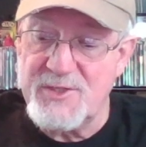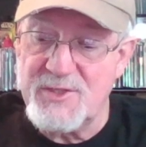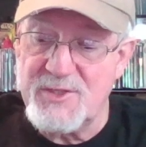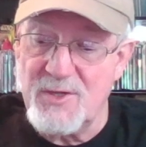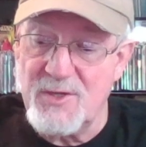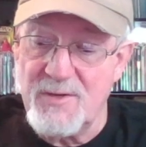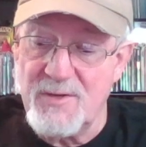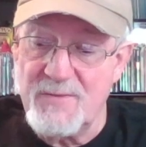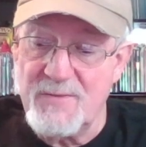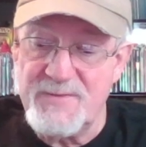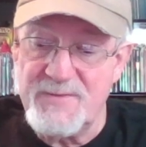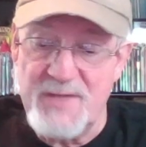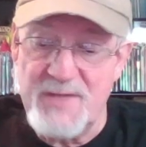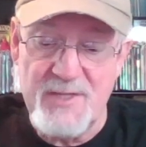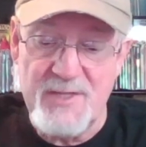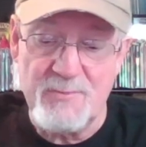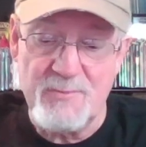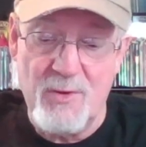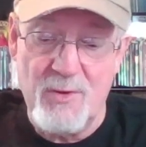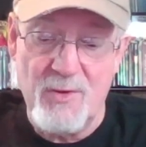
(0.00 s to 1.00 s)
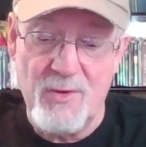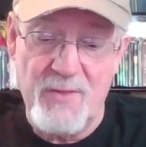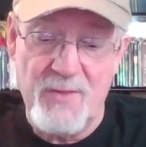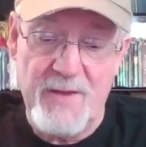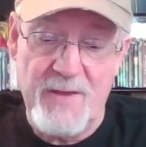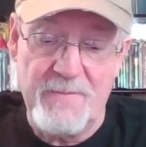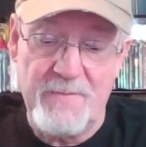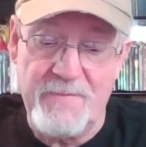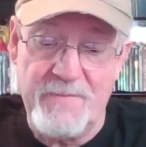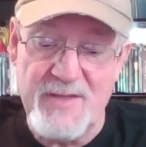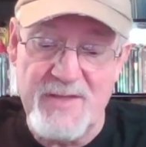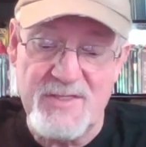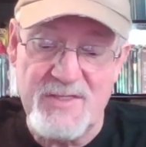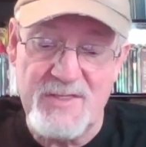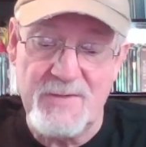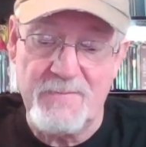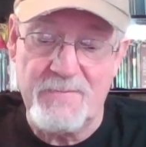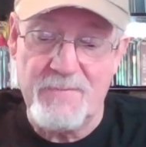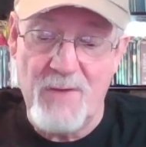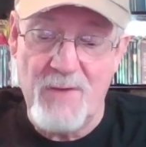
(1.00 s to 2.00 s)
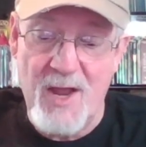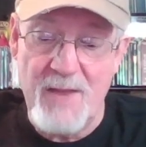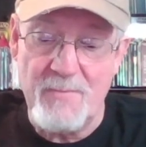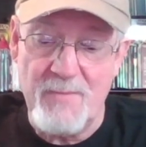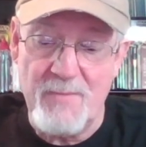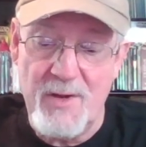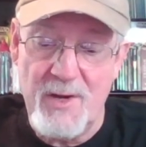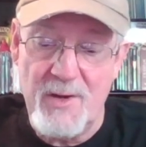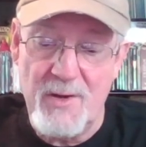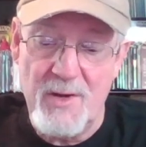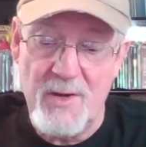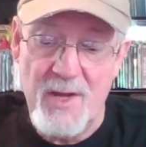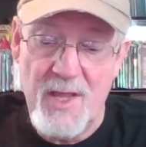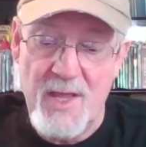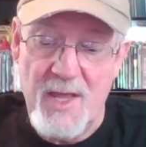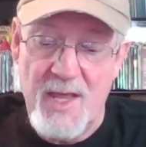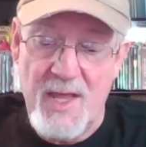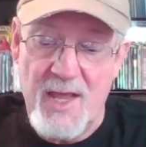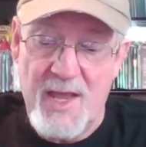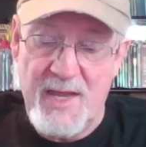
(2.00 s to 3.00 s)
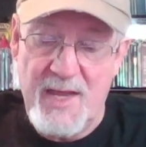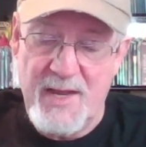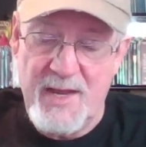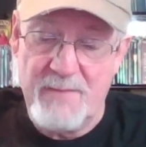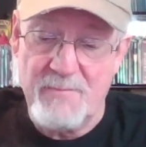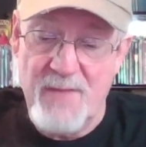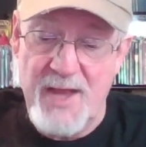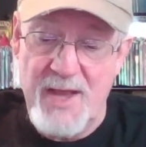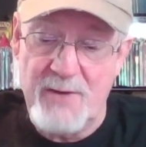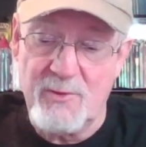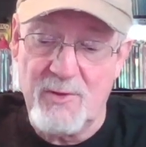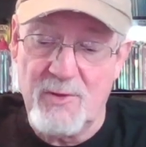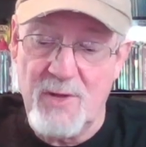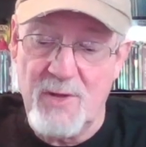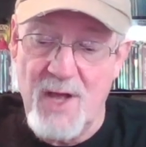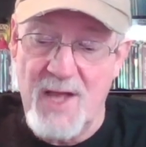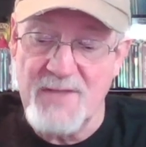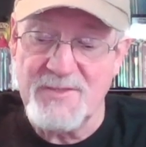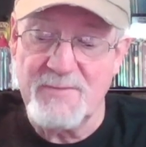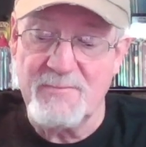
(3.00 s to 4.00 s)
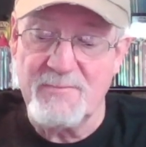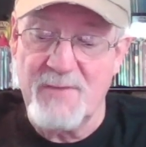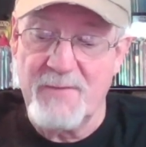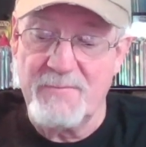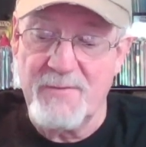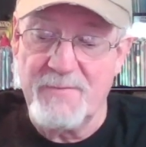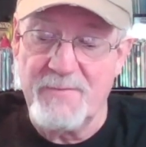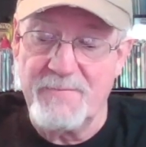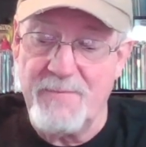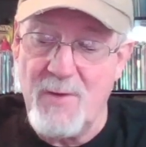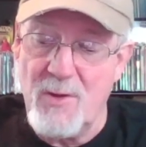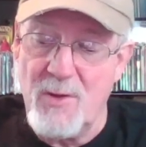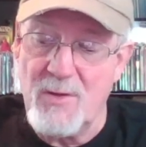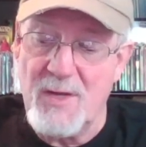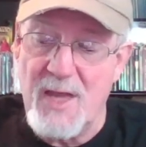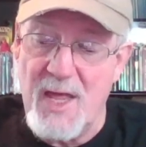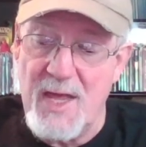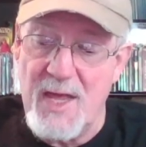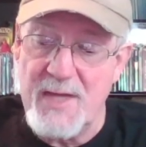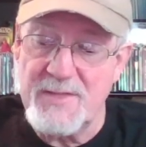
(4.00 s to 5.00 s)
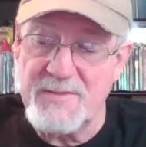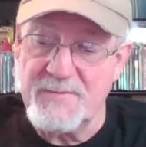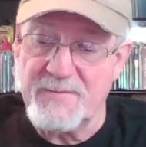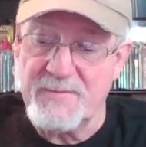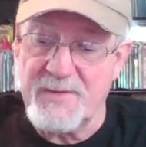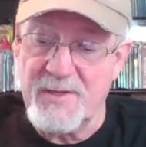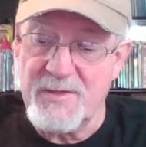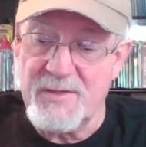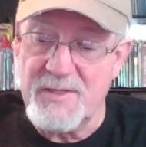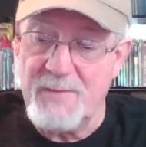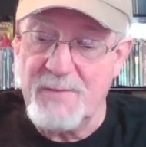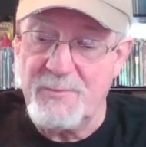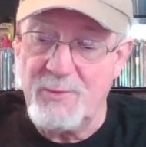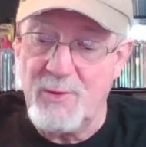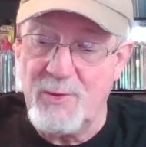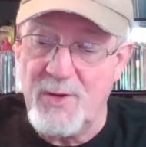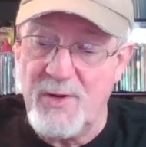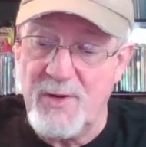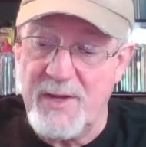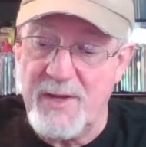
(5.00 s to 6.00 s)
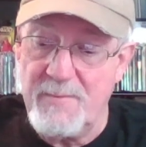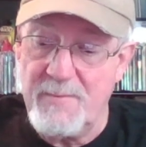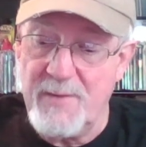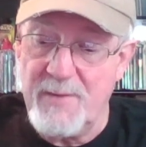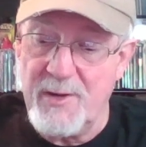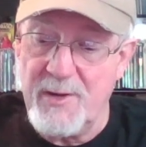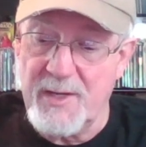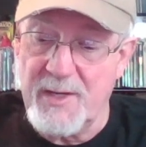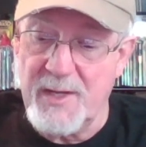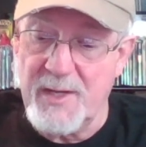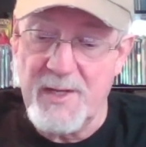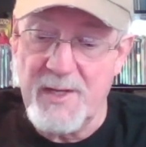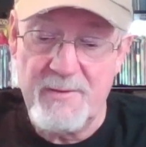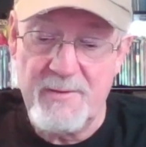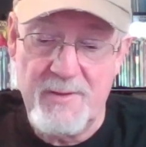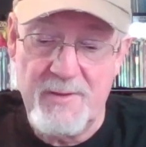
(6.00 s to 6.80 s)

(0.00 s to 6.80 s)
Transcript: serves as both a festive frightmare and a microcosm of the fault lines of contemporary America.